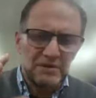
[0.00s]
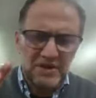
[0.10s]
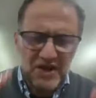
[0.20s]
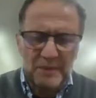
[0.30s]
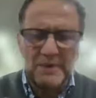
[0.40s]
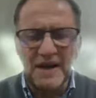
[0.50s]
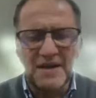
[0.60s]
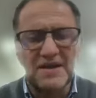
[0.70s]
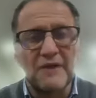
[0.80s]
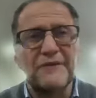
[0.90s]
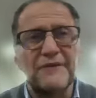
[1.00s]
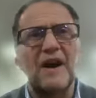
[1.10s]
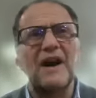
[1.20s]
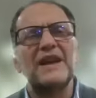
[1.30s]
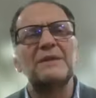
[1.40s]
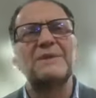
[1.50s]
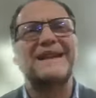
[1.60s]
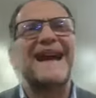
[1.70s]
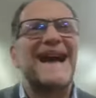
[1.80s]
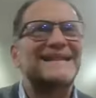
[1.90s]
summarize so far, and then I'm going
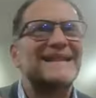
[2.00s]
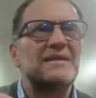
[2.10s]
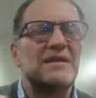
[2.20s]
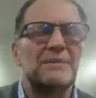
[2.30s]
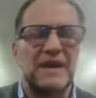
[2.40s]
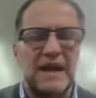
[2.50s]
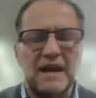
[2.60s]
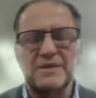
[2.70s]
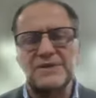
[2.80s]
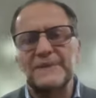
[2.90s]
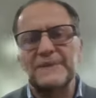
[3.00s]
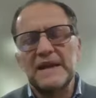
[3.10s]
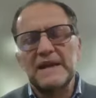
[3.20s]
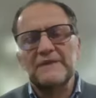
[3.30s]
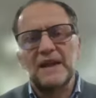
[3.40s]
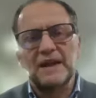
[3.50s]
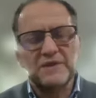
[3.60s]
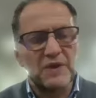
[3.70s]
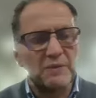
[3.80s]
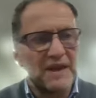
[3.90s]
to add in something else the
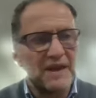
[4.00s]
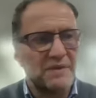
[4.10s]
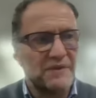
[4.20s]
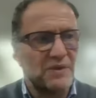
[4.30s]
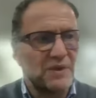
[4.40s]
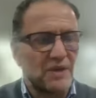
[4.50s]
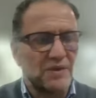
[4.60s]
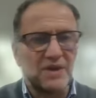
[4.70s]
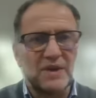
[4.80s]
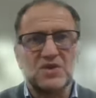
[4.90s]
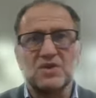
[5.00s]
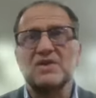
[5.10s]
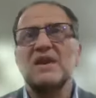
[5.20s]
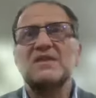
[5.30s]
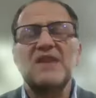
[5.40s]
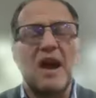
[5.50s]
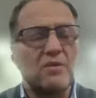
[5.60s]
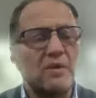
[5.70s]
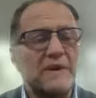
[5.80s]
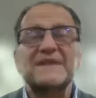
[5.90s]
last few minutes before we go on to questions. So
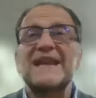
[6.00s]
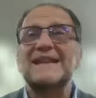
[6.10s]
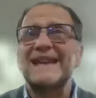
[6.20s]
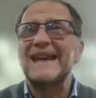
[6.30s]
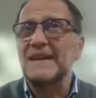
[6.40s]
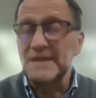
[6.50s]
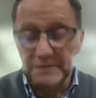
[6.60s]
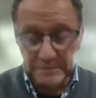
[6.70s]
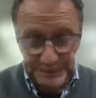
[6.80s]
what we've said is,